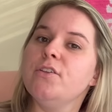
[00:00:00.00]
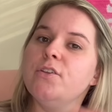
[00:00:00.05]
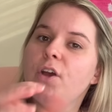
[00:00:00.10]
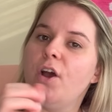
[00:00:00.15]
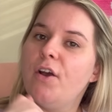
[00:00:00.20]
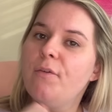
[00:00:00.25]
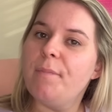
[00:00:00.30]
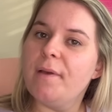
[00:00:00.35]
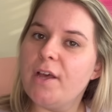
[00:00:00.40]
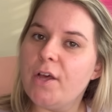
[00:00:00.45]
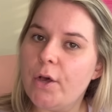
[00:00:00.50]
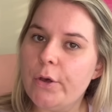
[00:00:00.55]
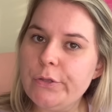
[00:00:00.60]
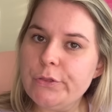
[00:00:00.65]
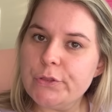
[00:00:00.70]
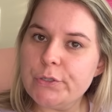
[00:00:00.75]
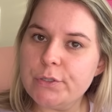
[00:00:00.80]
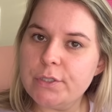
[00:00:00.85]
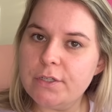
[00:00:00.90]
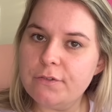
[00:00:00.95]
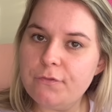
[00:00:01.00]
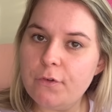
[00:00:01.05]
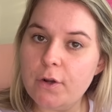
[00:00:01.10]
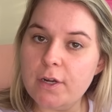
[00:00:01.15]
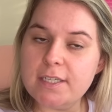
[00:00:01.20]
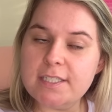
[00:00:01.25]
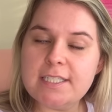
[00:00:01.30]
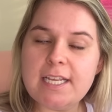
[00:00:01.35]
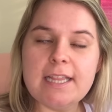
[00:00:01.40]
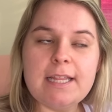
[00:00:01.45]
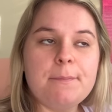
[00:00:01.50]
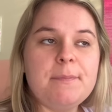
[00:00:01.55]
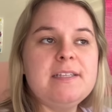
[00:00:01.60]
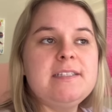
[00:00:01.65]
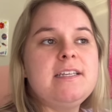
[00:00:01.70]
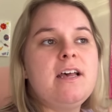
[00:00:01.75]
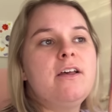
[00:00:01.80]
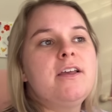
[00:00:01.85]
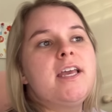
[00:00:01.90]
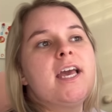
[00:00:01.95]
know, I've been going through a divorce, and let me
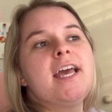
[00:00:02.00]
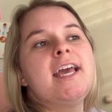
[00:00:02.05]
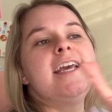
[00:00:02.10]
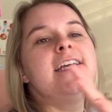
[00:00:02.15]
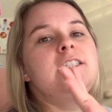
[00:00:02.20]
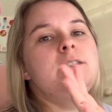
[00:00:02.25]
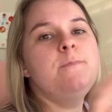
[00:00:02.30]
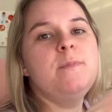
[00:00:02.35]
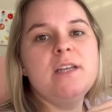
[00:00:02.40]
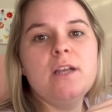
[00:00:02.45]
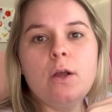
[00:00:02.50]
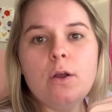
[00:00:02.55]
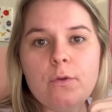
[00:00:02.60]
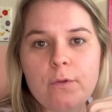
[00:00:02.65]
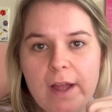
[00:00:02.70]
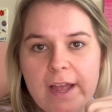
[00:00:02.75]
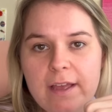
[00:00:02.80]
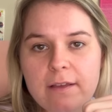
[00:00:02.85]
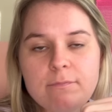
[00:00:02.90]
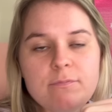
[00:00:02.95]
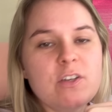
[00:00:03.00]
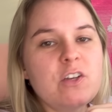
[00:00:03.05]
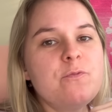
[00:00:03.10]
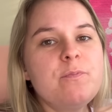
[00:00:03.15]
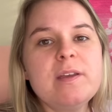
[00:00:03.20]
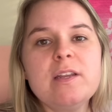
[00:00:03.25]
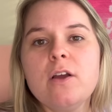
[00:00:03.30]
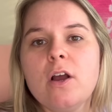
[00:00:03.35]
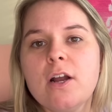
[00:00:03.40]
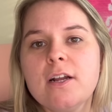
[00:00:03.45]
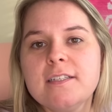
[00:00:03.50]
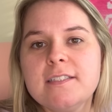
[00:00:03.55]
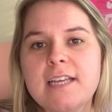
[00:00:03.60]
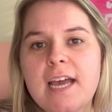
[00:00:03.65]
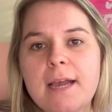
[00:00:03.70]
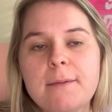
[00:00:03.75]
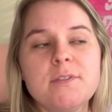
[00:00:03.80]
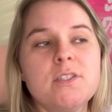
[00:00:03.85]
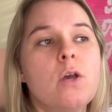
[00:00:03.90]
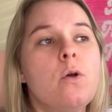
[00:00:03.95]
tell you, it's been all right. There have been hard
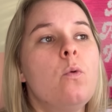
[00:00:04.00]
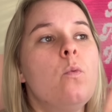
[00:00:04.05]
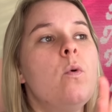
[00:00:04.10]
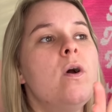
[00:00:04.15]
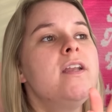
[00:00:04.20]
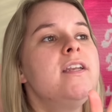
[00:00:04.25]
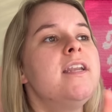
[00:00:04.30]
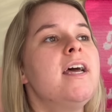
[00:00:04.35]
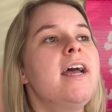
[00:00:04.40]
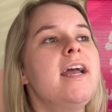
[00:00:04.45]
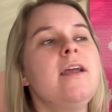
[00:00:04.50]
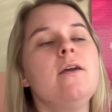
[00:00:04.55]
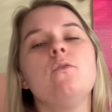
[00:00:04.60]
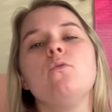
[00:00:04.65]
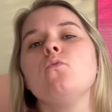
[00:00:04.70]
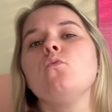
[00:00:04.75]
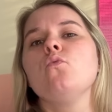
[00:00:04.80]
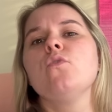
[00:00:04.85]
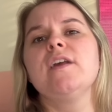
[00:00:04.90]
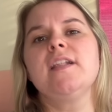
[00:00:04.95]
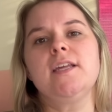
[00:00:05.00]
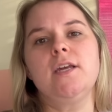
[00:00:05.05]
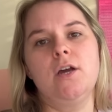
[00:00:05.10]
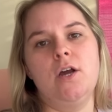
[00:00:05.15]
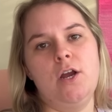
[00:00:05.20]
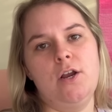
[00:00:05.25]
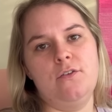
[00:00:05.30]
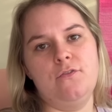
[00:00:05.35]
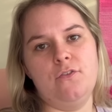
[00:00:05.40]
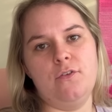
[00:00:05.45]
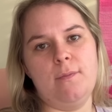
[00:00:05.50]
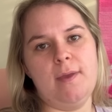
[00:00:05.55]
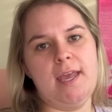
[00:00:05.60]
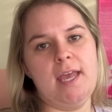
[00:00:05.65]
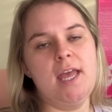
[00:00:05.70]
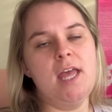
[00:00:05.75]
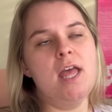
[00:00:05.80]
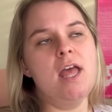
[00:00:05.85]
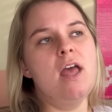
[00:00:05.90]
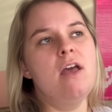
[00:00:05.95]
times. One night, really hard for
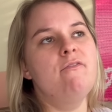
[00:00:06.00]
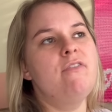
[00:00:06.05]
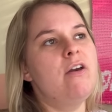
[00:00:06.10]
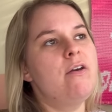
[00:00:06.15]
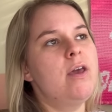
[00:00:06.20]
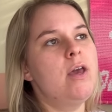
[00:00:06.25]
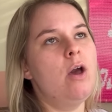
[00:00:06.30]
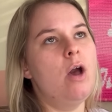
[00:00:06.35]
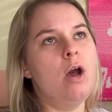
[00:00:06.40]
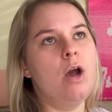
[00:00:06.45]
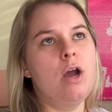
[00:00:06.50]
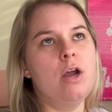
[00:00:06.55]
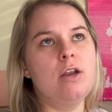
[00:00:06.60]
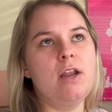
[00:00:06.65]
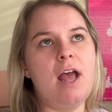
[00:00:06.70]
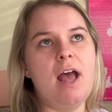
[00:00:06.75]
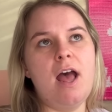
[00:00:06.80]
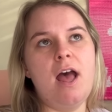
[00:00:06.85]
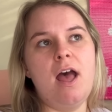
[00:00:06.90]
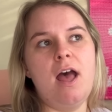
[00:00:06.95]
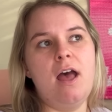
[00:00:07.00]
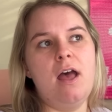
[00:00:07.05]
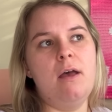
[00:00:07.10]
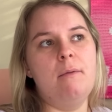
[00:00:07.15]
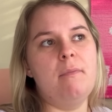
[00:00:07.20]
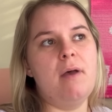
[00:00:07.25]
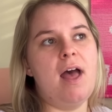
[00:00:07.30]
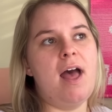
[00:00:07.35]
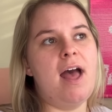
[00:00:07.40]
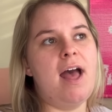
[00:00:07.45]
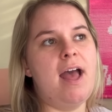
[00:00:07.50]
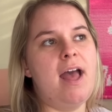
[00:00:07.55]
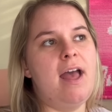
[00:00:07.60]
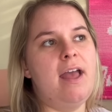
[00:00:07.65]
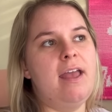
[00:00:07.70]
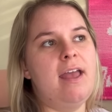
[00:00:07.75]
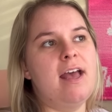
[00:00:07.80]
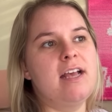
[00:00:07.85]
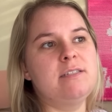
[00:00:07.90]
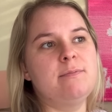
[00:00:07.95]
me. Very hard. I
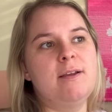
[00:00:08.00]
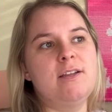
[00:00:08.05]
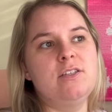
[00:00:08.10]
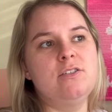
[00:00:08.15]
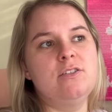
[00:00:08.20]
asked